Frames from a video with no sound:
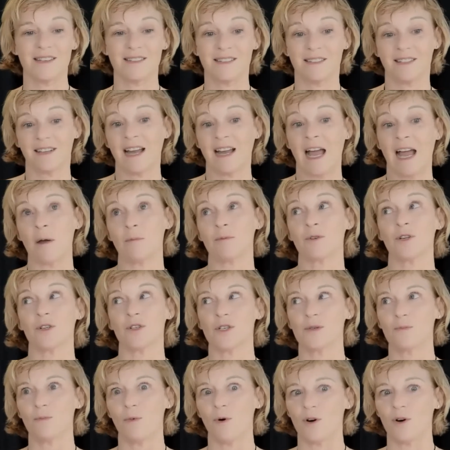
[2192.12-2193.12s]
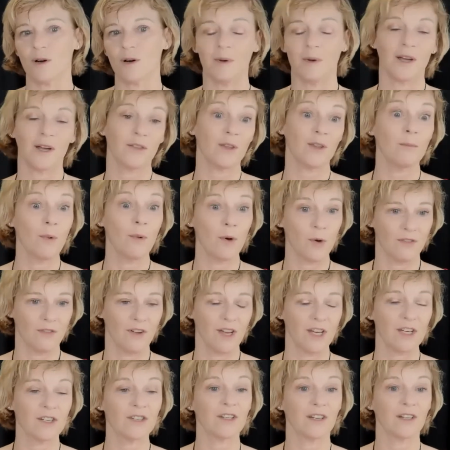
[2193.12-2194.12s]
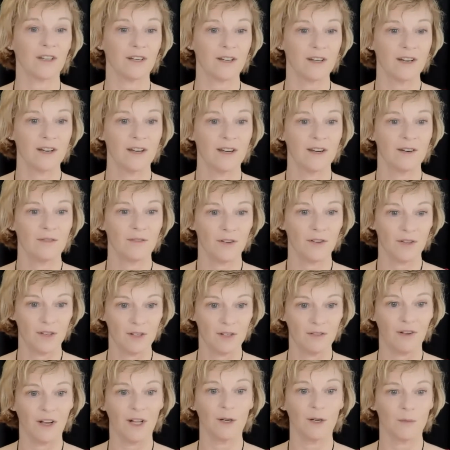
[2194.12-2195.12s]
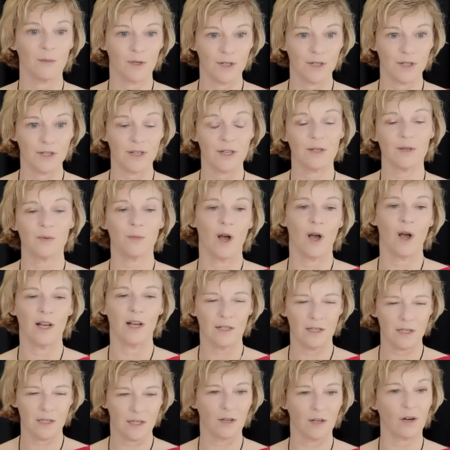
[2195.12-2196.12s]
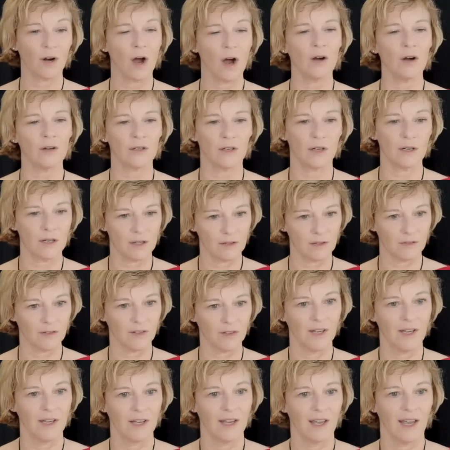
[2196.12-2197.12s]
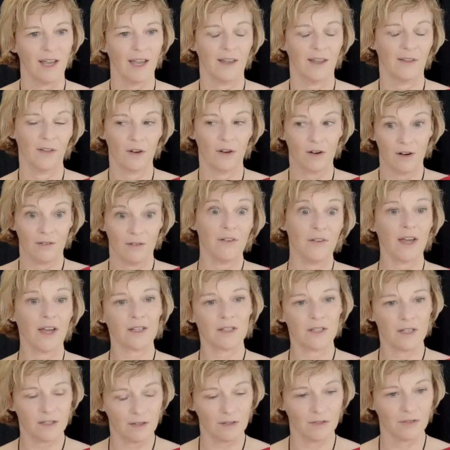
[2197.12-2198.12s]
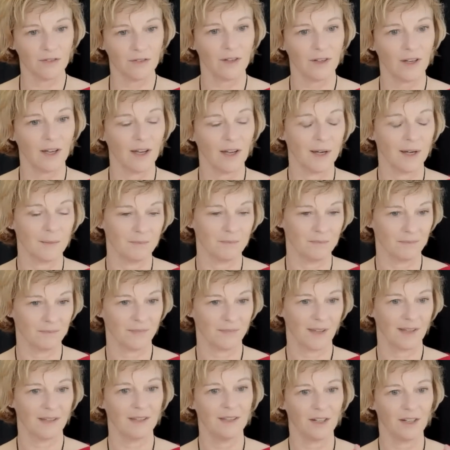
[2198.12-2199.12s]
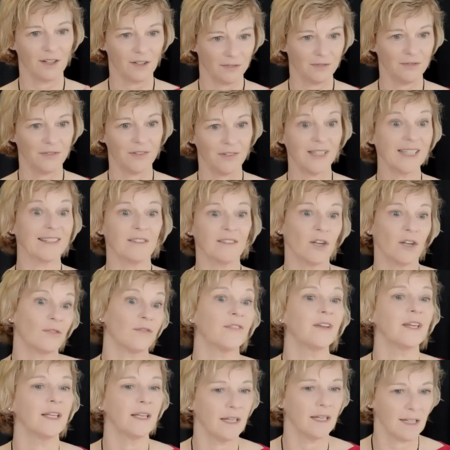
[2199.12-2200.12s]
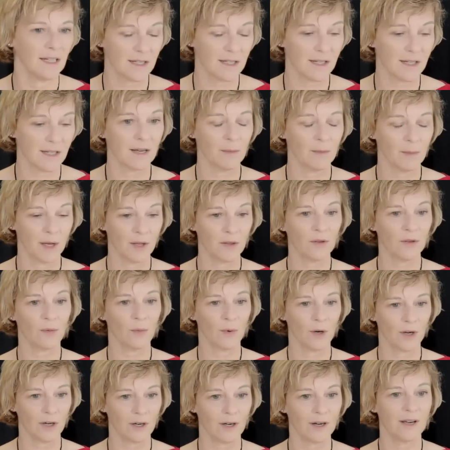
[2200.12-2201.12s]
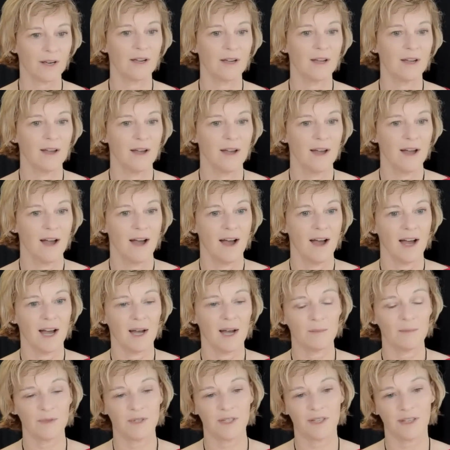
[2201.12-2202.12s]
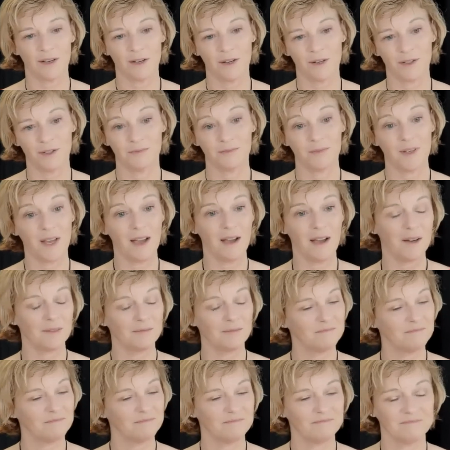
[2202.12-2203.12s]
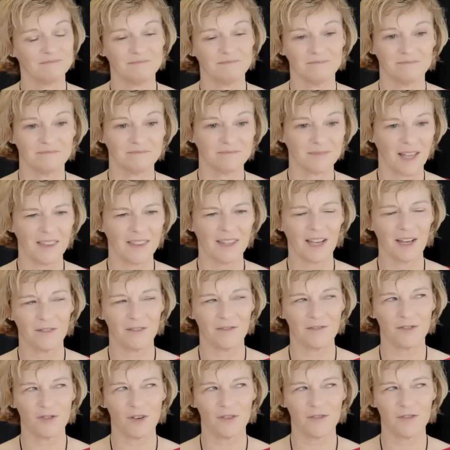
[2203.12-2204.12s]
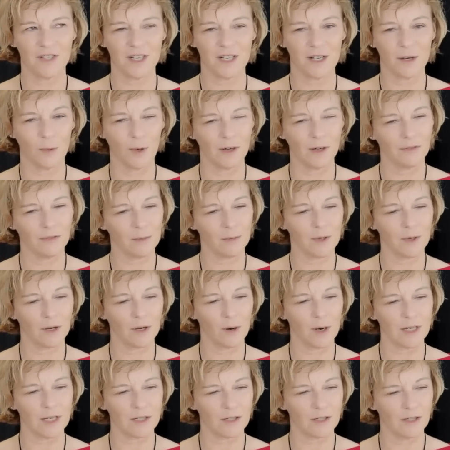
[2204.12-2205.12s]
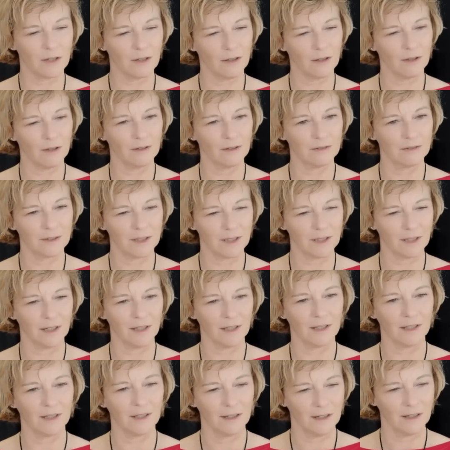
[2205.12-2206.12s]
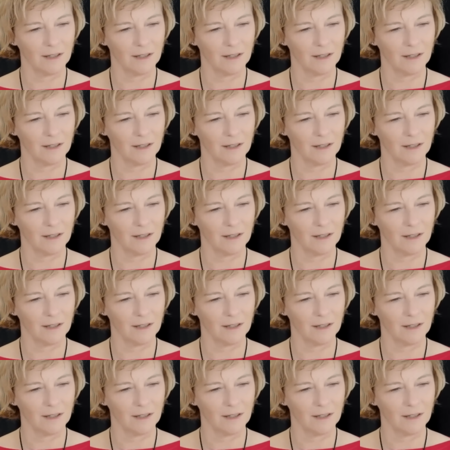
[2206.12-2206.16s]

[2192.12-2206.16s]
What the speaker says: captures more about the motivation for the developers, as well as their cognitive and their affective, their feelings, say, about their work. So yeah, I think I've drifted away from your question though. Did I?